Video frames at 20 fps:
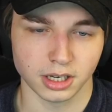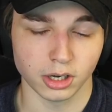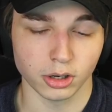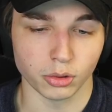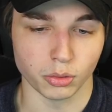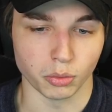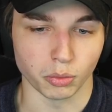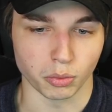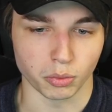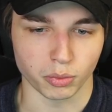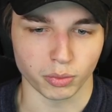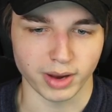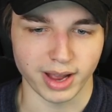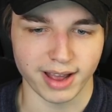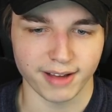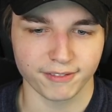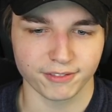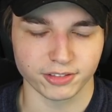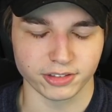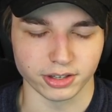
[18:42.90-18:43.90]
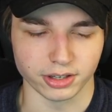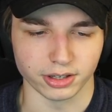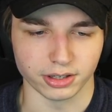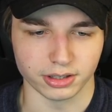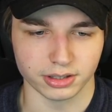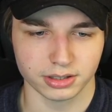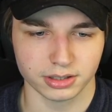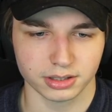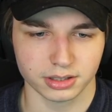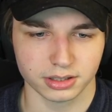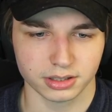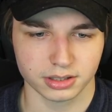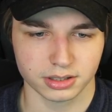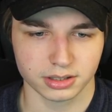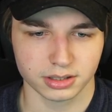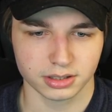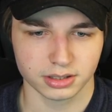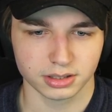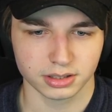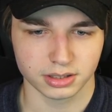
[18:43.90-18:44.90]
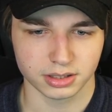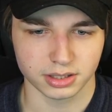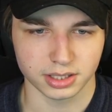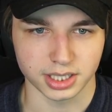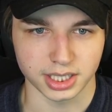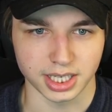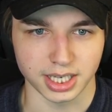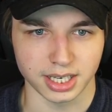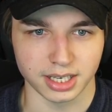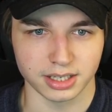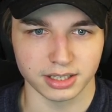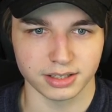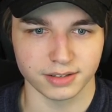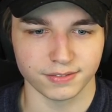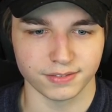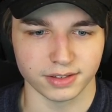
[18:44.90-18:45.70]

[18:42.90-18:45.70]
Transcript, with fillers: Oh, Raftel. The end of